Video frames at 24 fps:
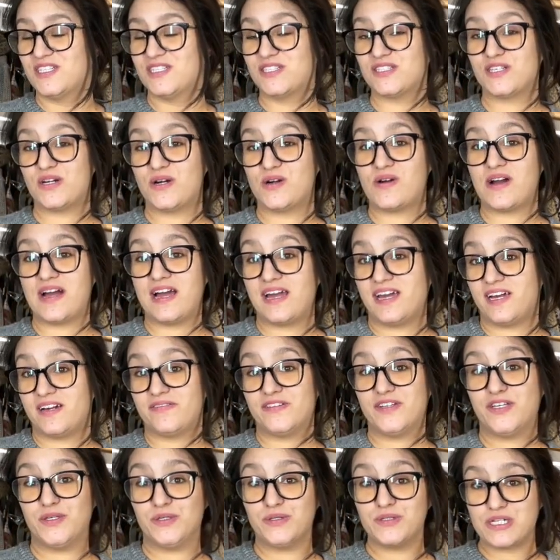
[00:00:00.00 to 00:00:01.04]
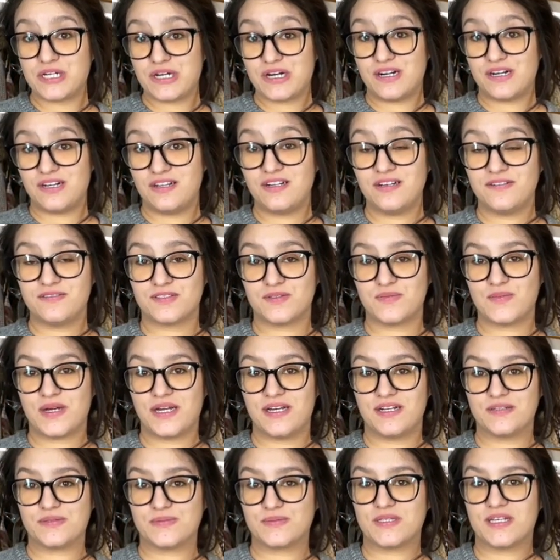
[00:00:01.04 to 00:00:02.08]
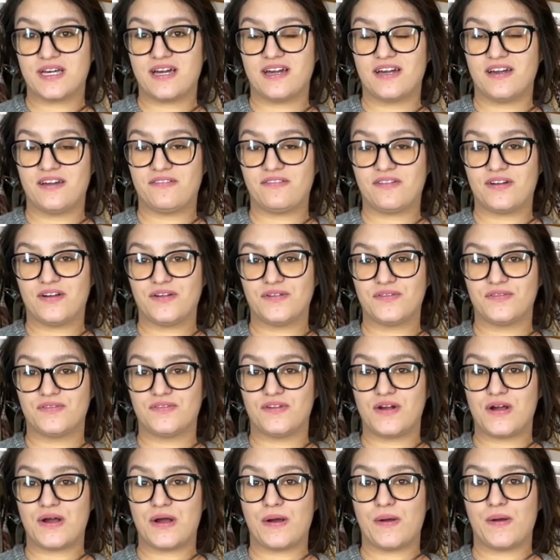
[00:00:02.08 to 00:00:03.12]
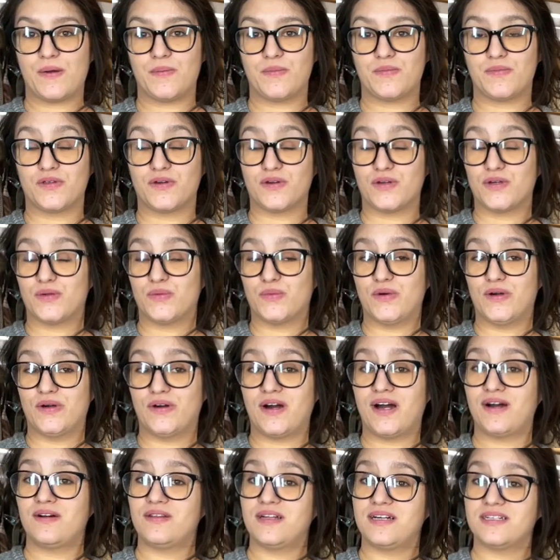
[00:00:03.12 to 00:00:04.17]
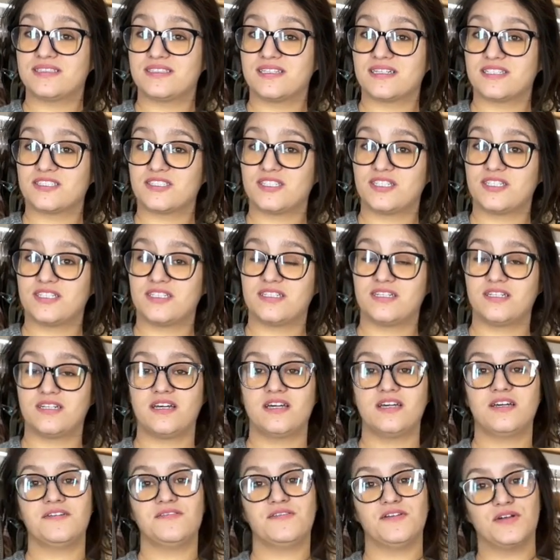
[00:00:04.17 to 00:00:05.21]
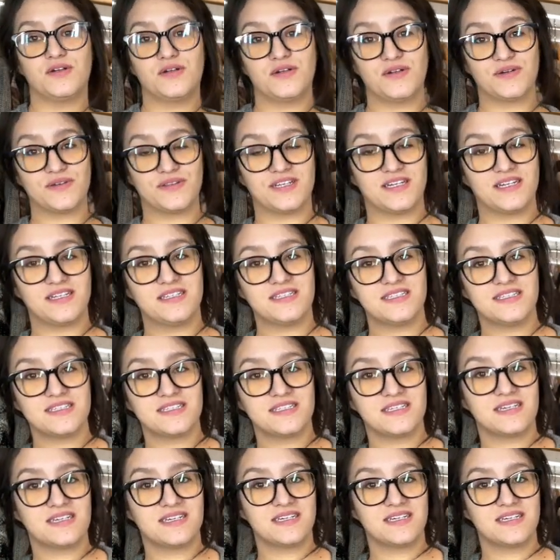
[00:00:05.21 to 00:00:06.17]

So I have a huge haul of some items that I found from the Goodwill outlet section. If you don't know what that is,